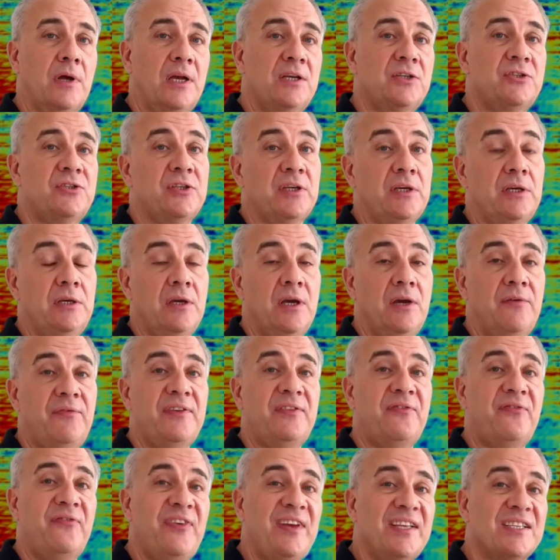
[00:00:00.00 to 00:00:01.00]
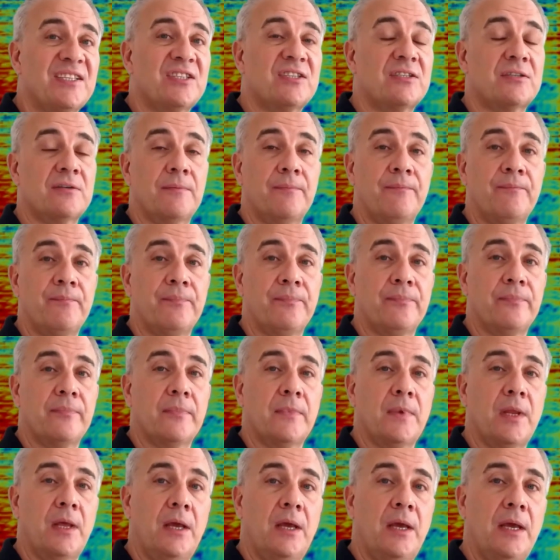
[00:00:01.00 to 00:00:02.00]
and see if it fits.
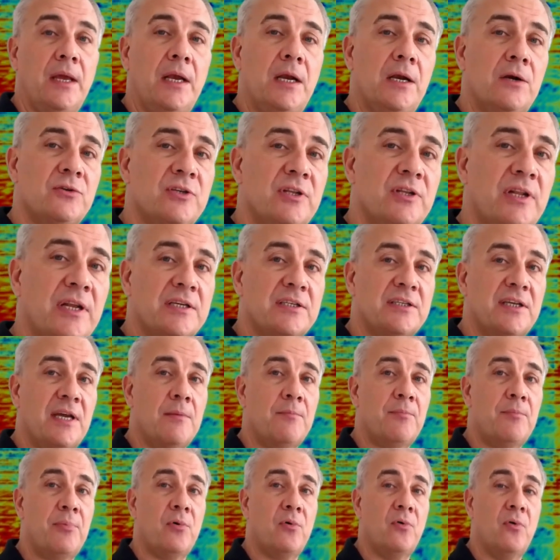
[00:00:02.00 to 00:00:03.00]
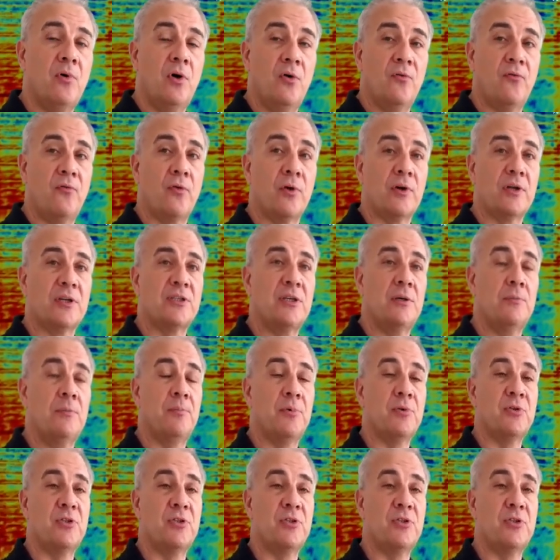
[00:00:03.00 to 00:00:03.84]
Here's an example for the simple